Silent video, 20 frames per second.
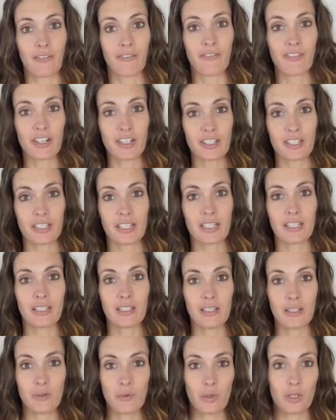here, first thing
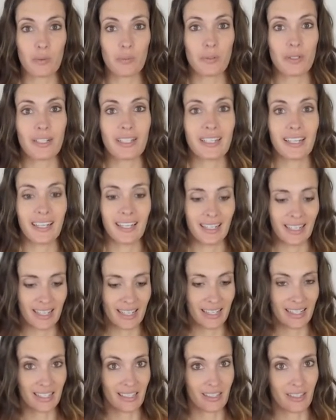that you want to put in
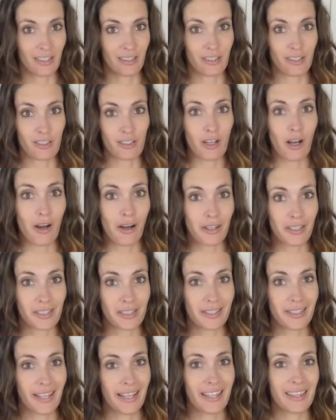is the
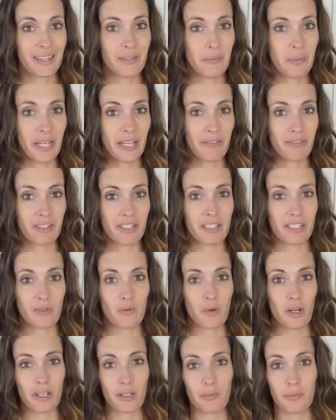sauce. And the main
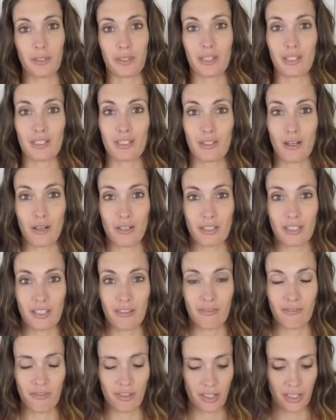reason why you put the sauce
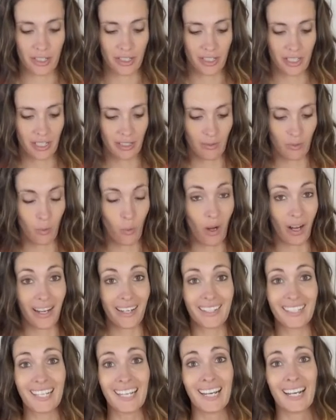in first is,
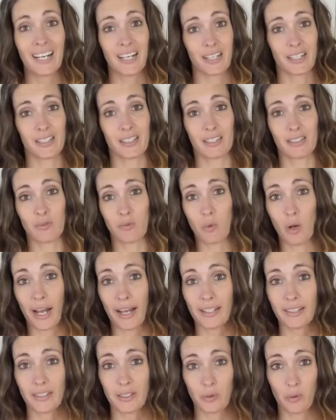one, because it's
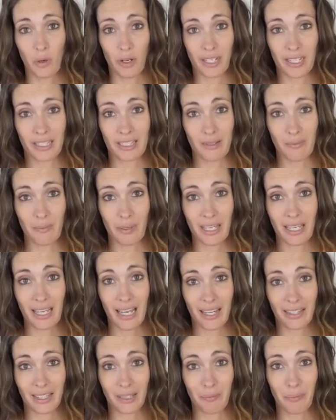wet, you want it to
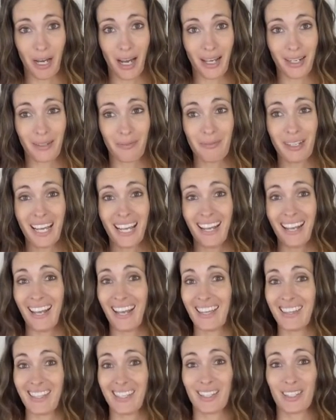be at the bottom,
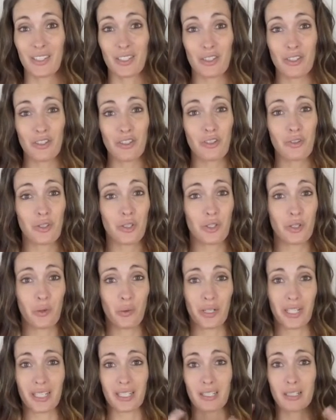and then two, you
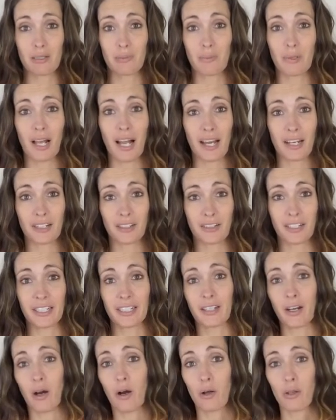don't want it
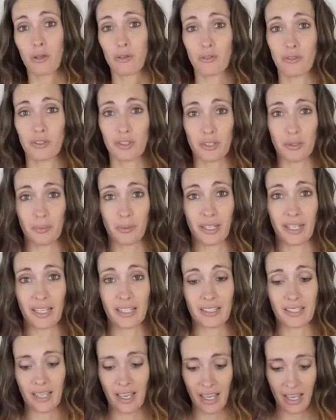splattering all over the
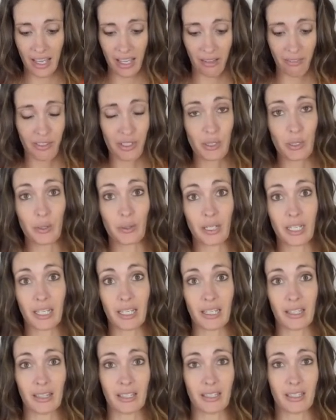place if you go to
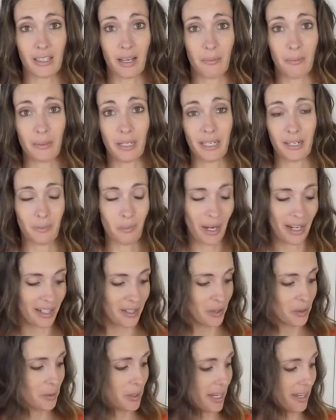heat these up in a
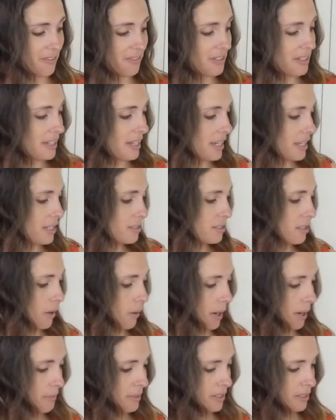microwave.
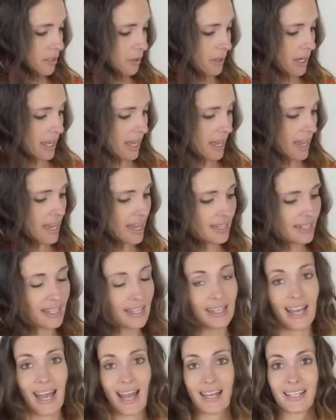So I'm going to go
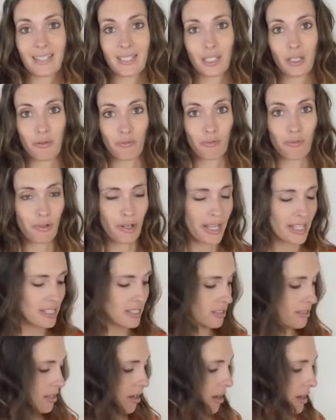ahead and add some
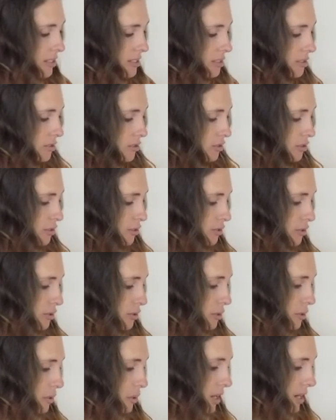red sauce
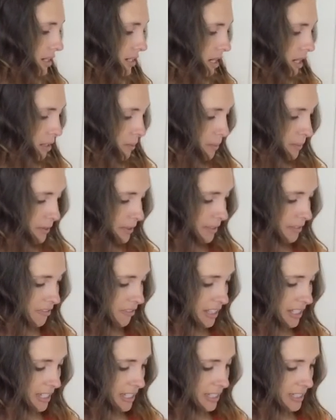to a couple
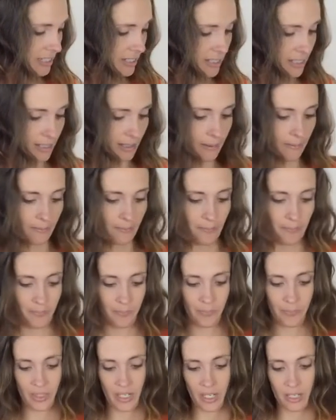of these.
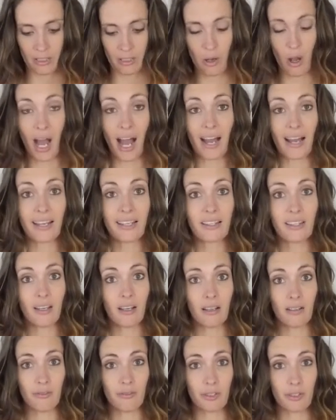So I
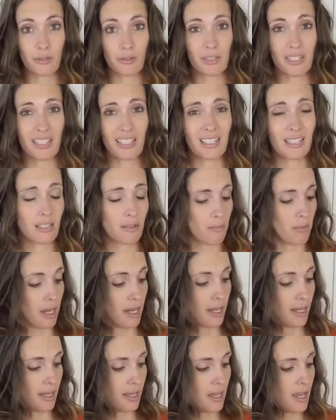love using
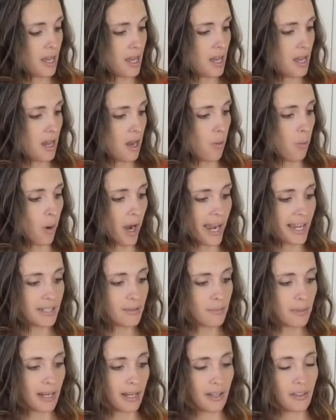my
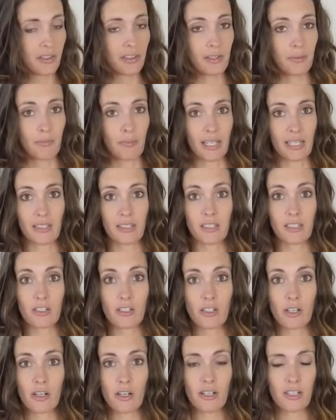wide mouth
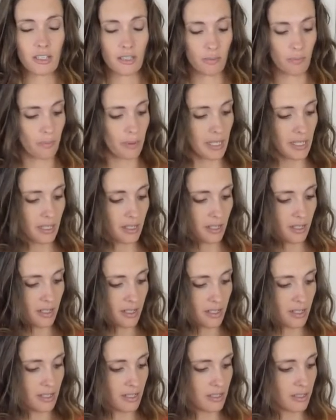mason jars
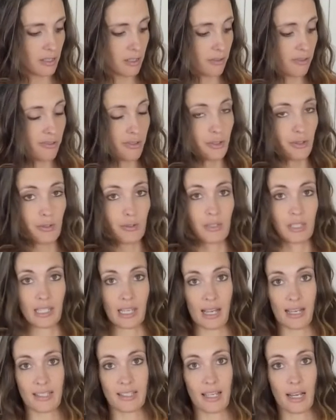because the food
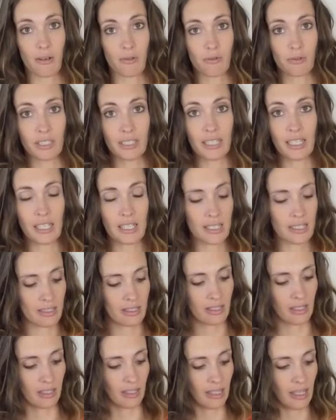slides out really
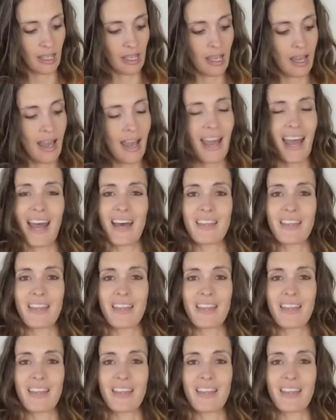easily,